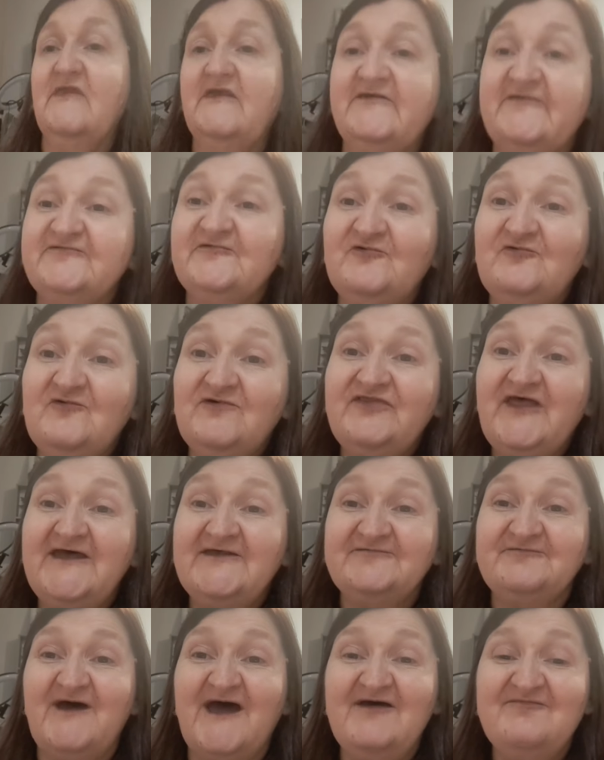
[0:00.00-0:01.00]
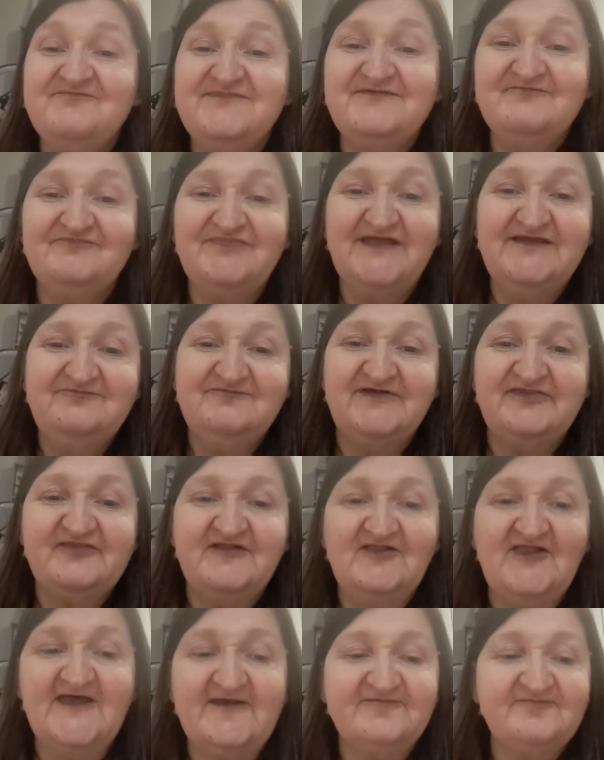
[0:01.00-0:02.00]
So, that's what I've been playing with the
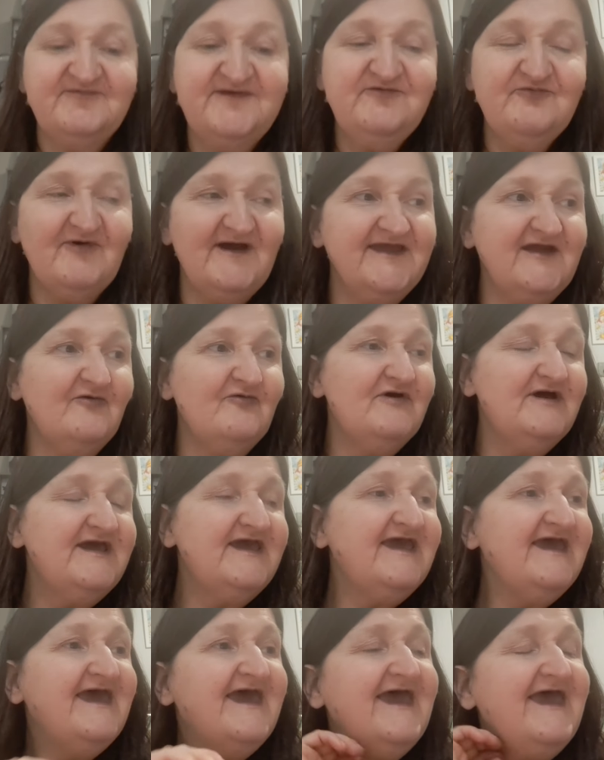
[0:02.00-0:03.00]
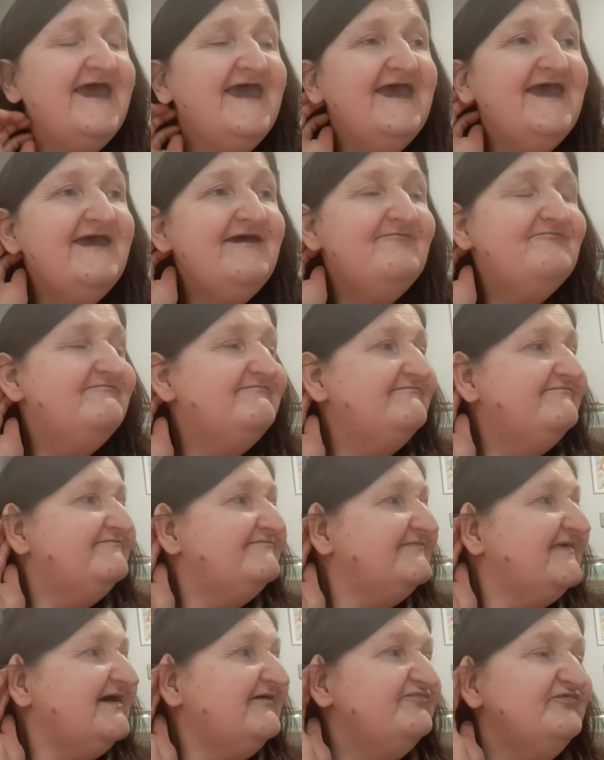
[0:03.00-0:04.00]
last wee while.
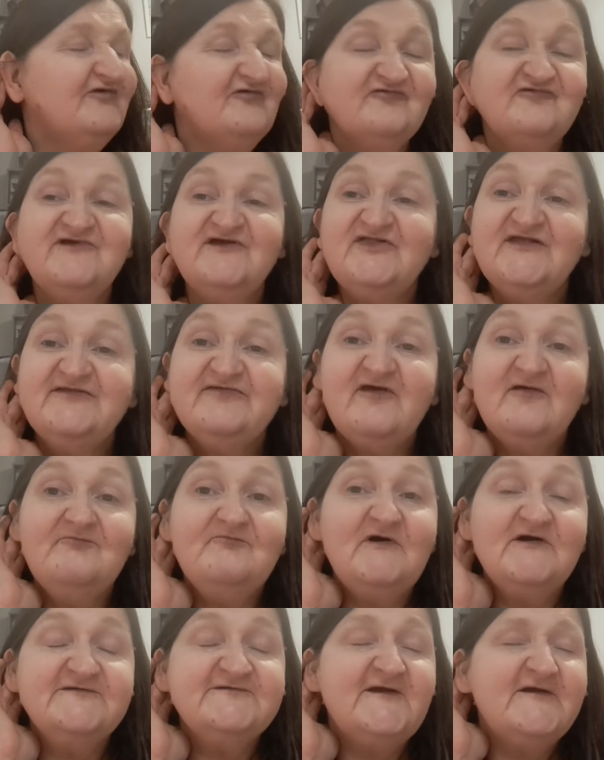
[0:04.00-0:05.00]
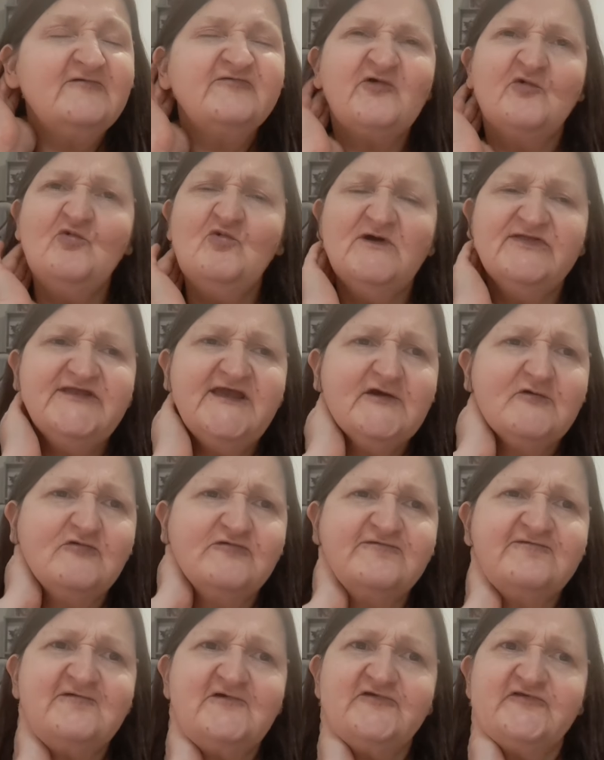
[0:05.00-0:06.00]
I've not really done much else. Oh, I need to go
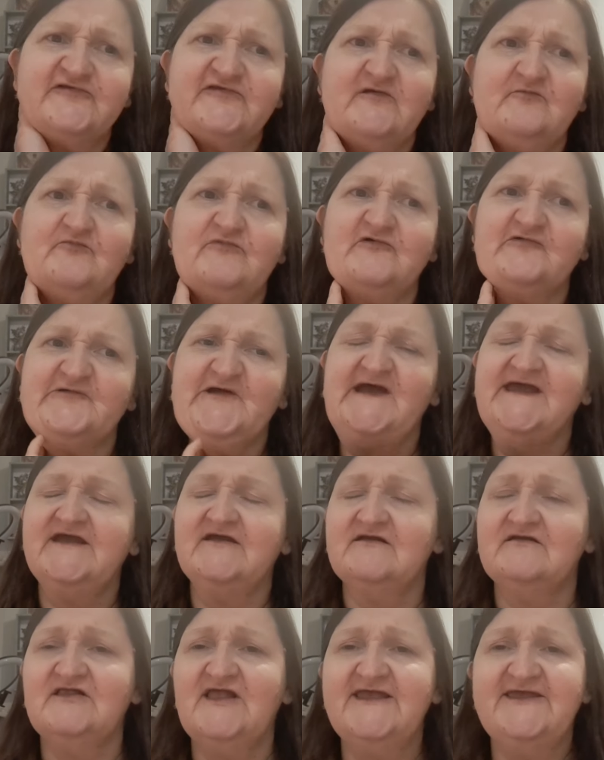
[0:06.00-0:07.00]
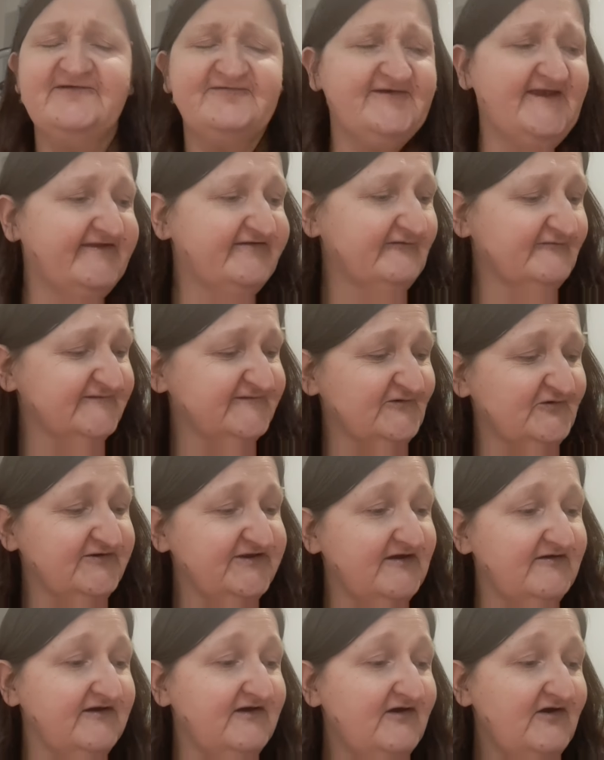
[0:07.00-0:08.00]
and sort of tumble dryer. Like I said, I'll show
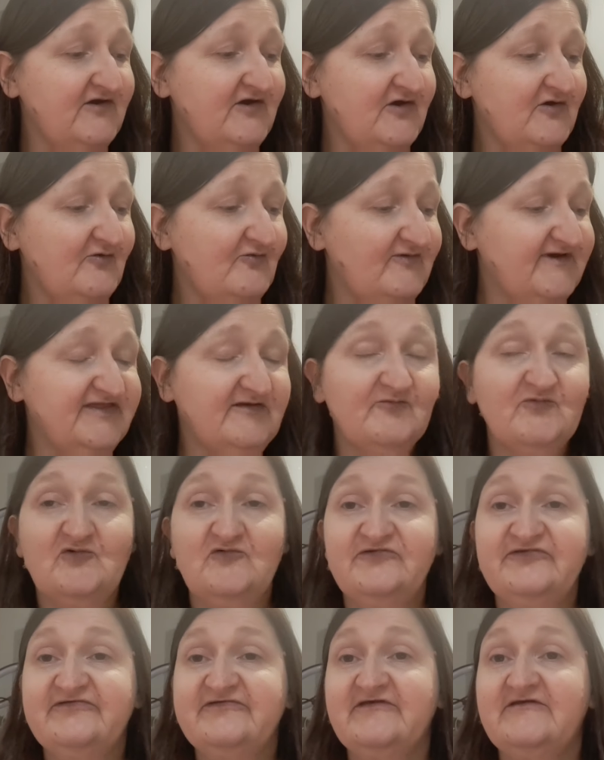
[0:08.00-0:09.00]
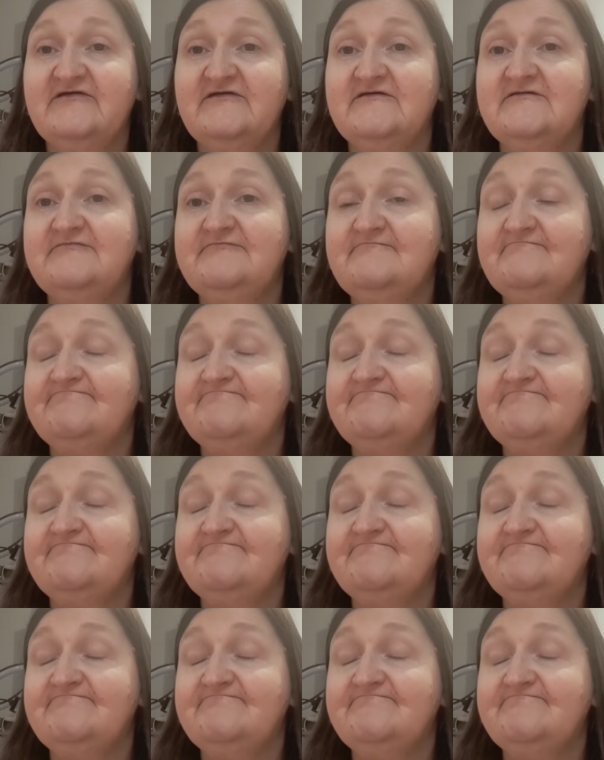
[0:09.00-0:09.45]
you when I'm going to.